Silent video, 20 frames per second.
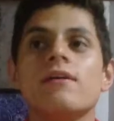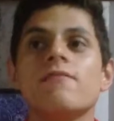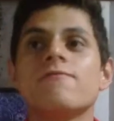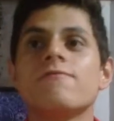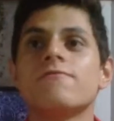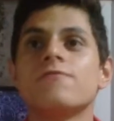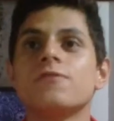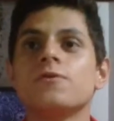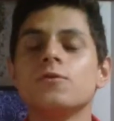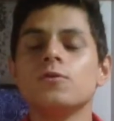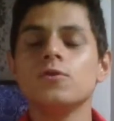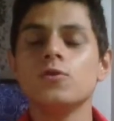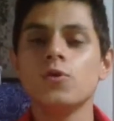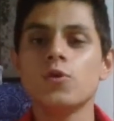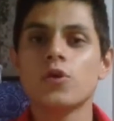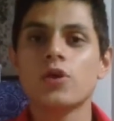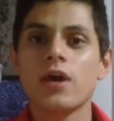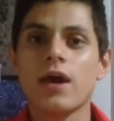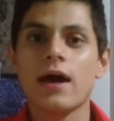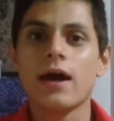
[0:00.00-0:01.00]
if you
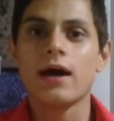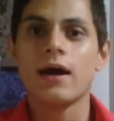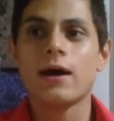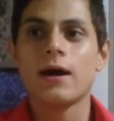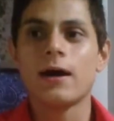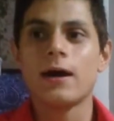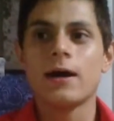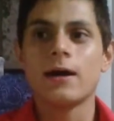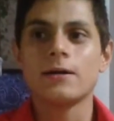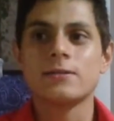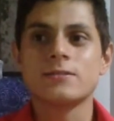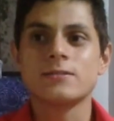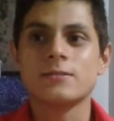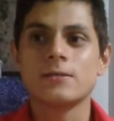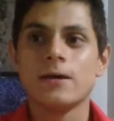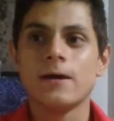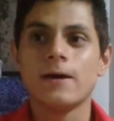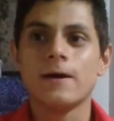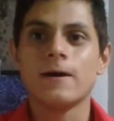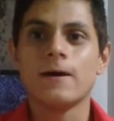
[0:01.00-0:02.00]
look at
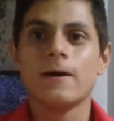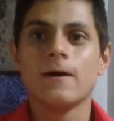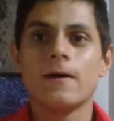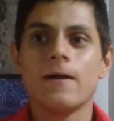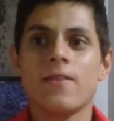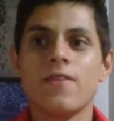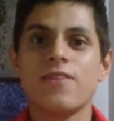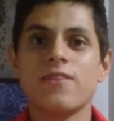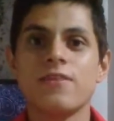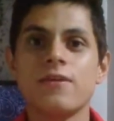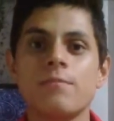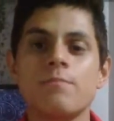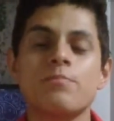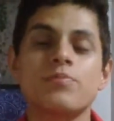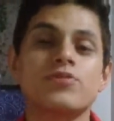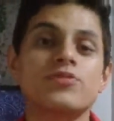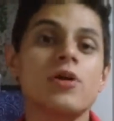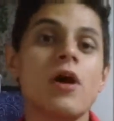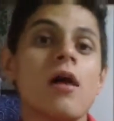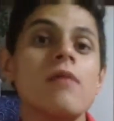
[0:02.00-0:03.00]
the
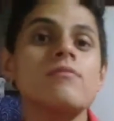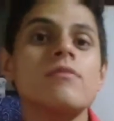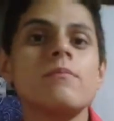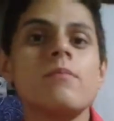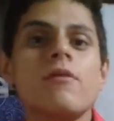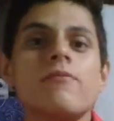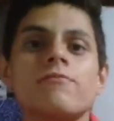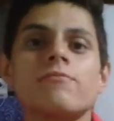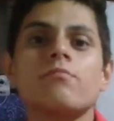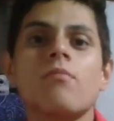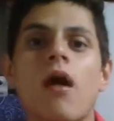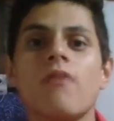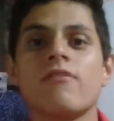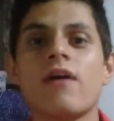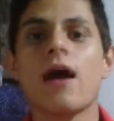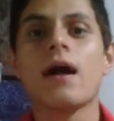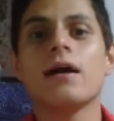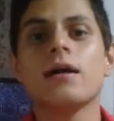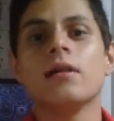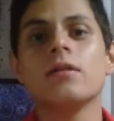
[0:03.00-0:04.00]
problem of
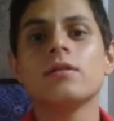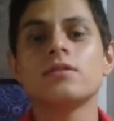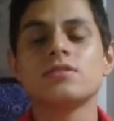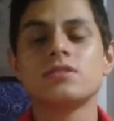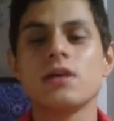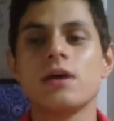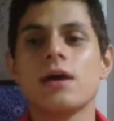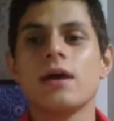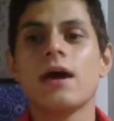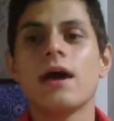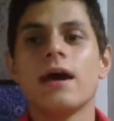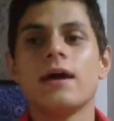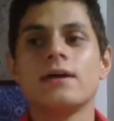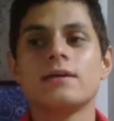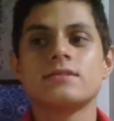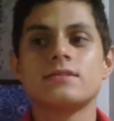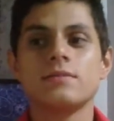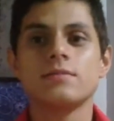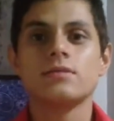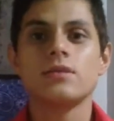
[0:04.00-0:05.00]
mobiles,
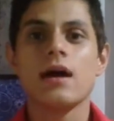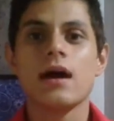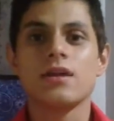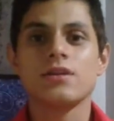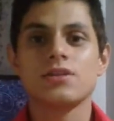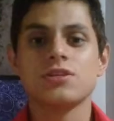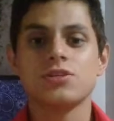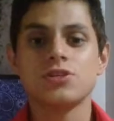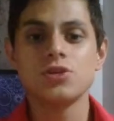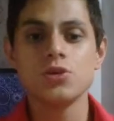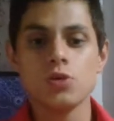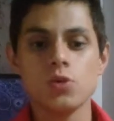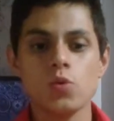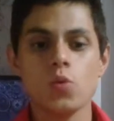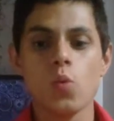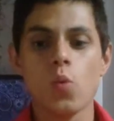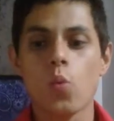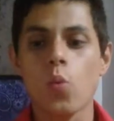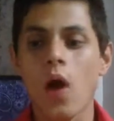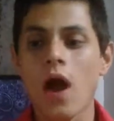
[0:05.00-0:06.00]
it's that
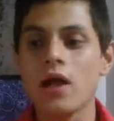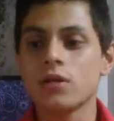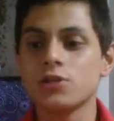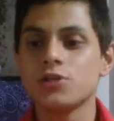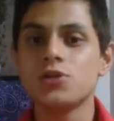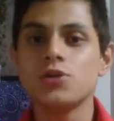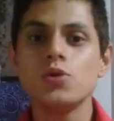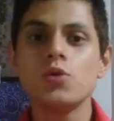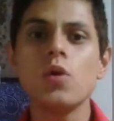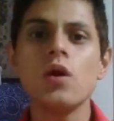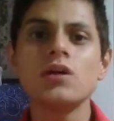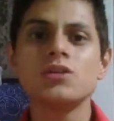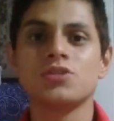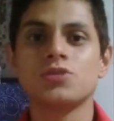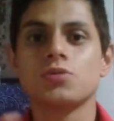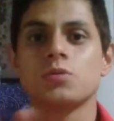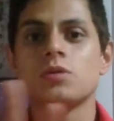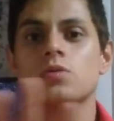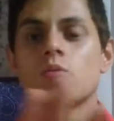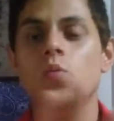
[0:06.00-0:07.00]
while you are
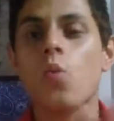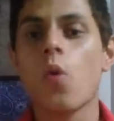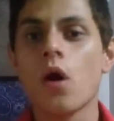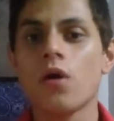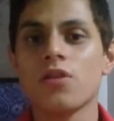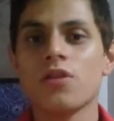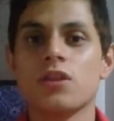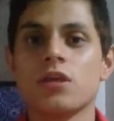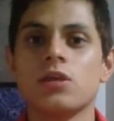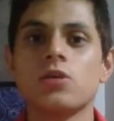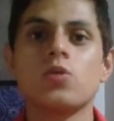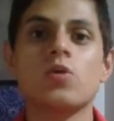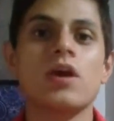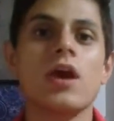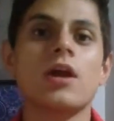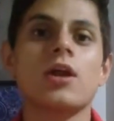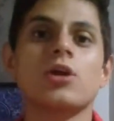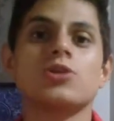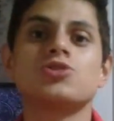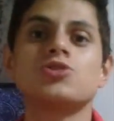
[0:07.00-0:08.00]
doing one thing, you
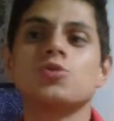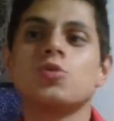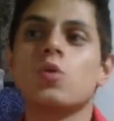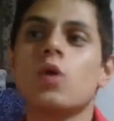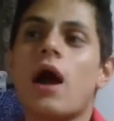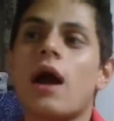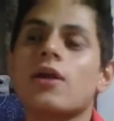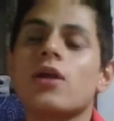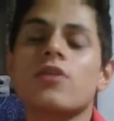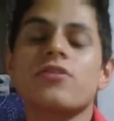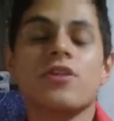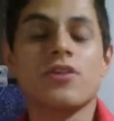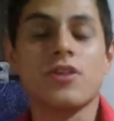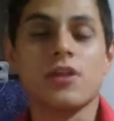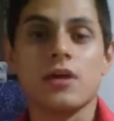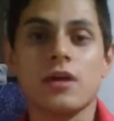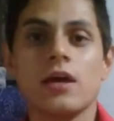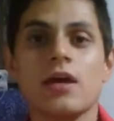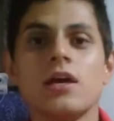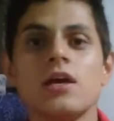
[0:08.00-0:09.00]
cannot do another
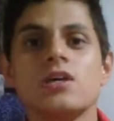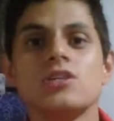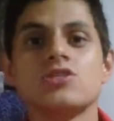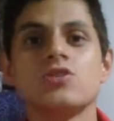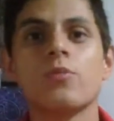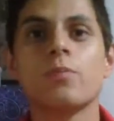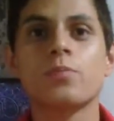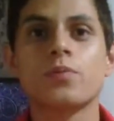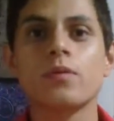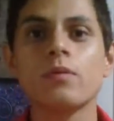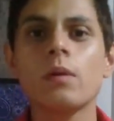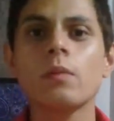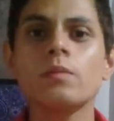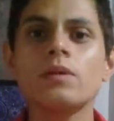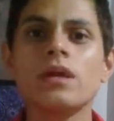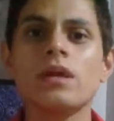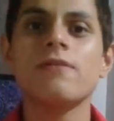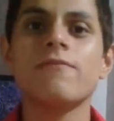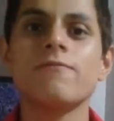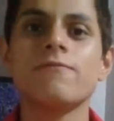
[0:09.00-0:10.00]
thing. So
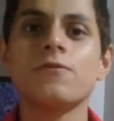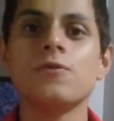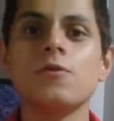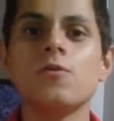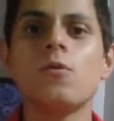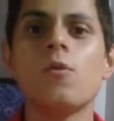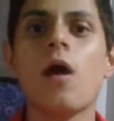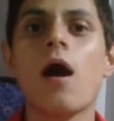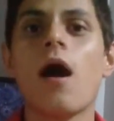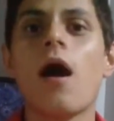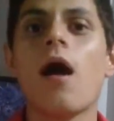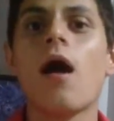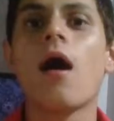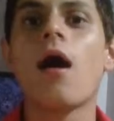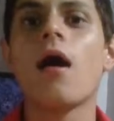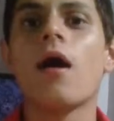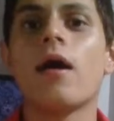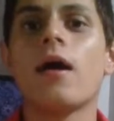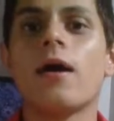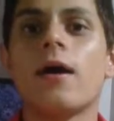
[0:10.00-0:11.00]
probably if you
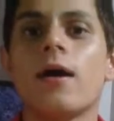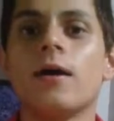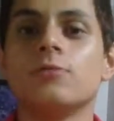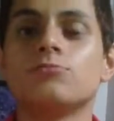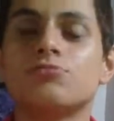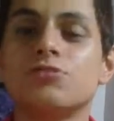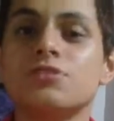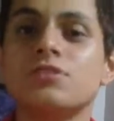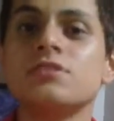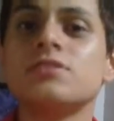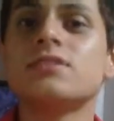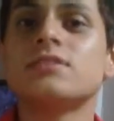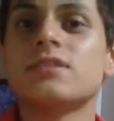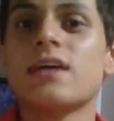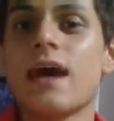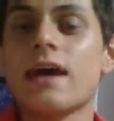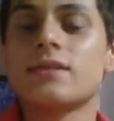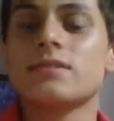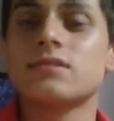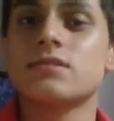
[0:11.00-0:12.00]
are reading the
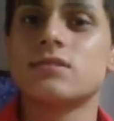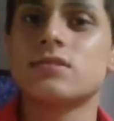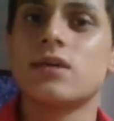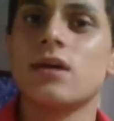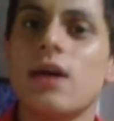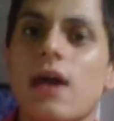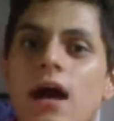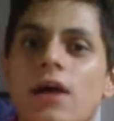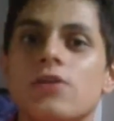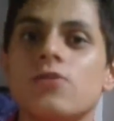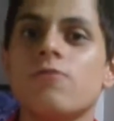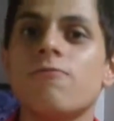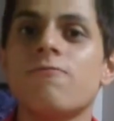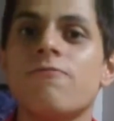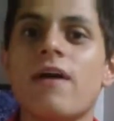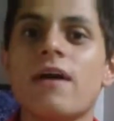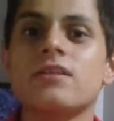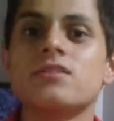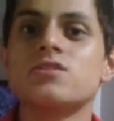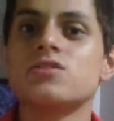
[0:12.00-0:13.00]
text and you
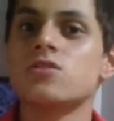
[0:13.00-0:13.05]
find